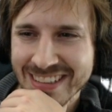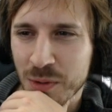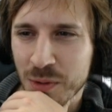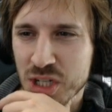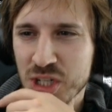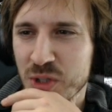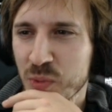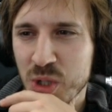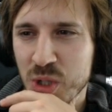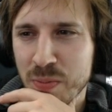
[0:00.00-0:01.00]
Question,
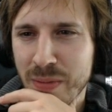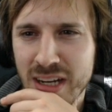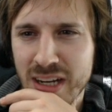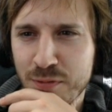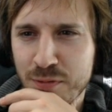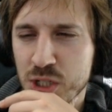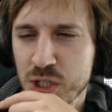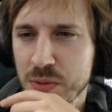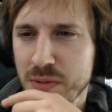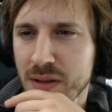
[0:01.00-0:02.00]
would you mind if we
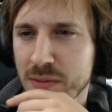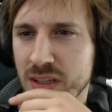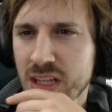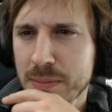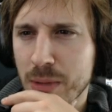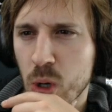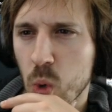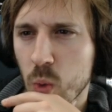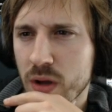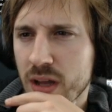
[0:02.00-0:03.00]
stream a
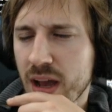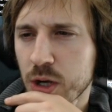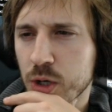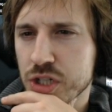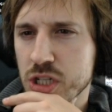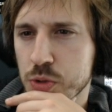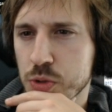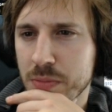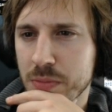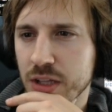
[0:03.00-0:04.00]
demo? I actually
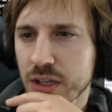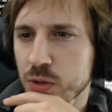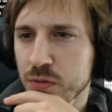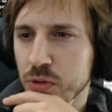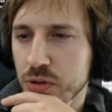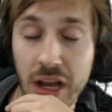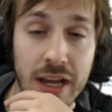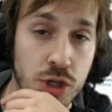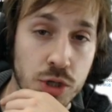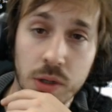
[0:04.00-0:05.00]
stream like to viewers. Yeah,
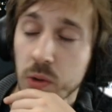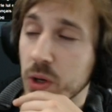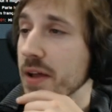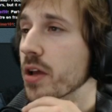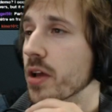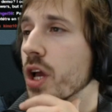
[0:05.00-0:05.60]
sure, go ahead.